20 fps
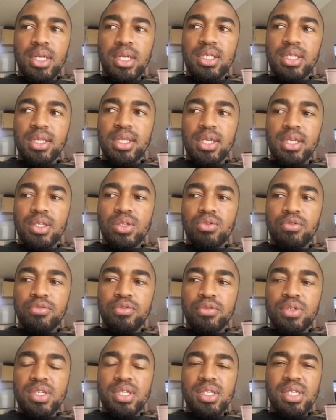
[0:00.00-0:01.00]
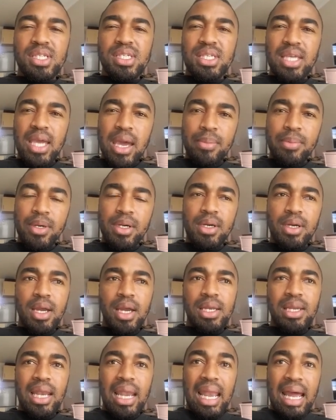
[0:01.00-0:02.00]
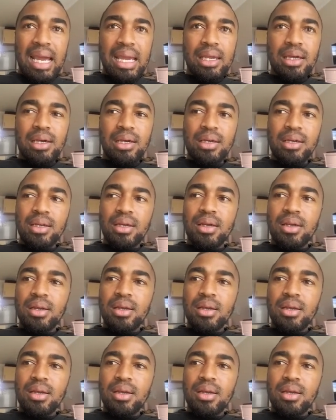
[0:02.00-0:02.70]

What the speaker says: that he thinks Vusi is a scammer and a liar.